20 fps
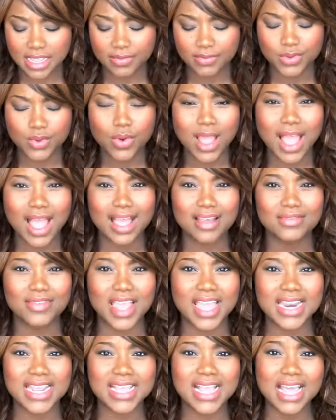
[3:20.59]
if you have
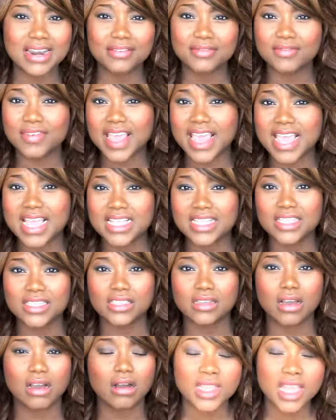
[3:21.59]
any kind of veins,